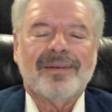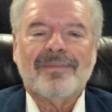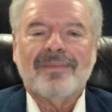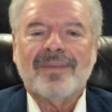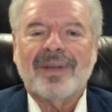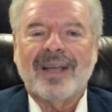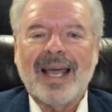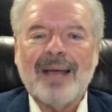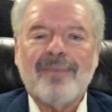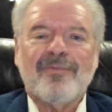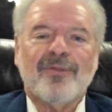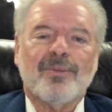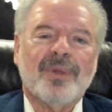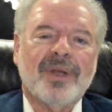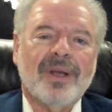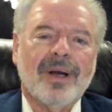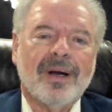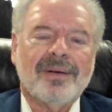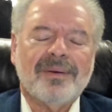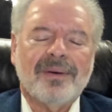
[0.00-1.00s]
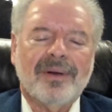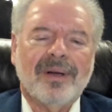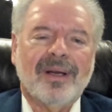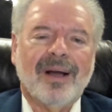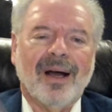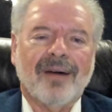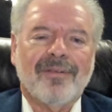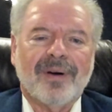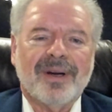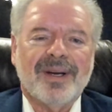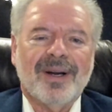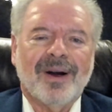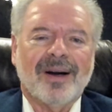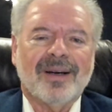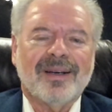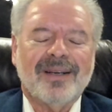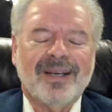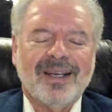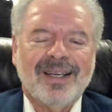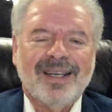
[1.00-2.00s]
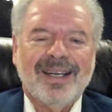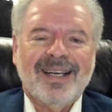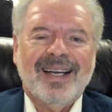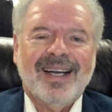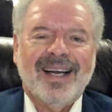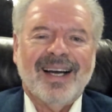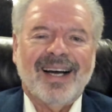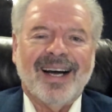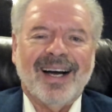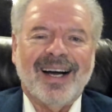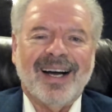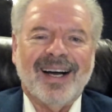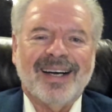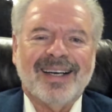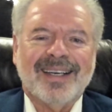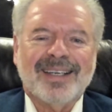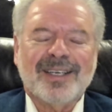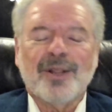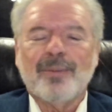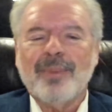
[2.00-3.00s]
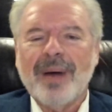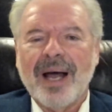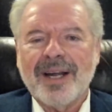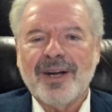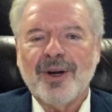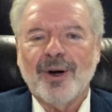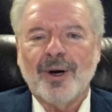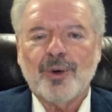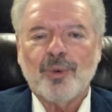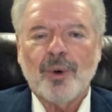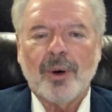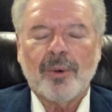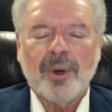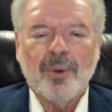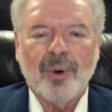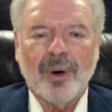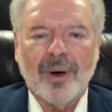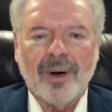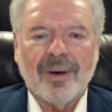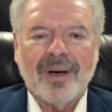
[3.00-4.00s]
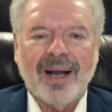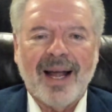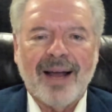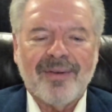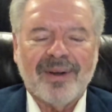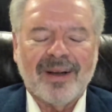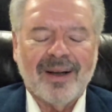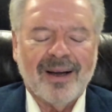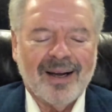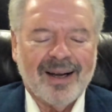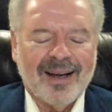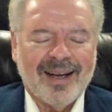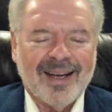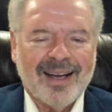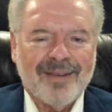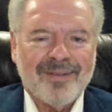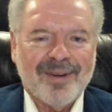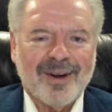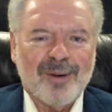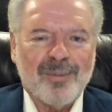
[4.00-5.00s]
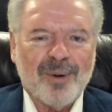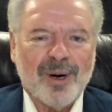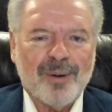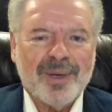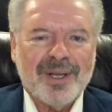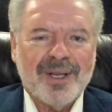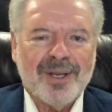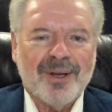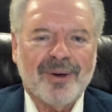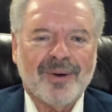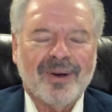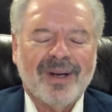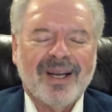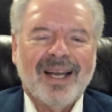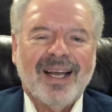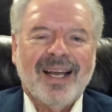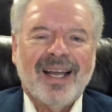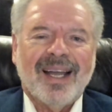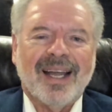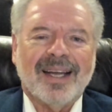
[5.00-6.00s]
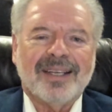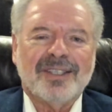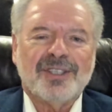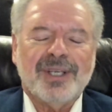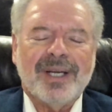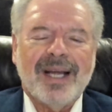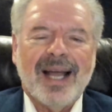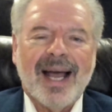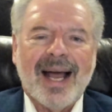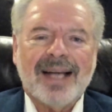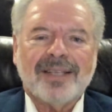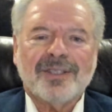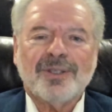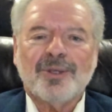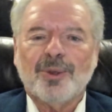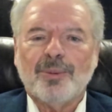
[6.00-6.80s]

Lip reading: came from the front yard into the backyard where we were having our barbecue, and she asked her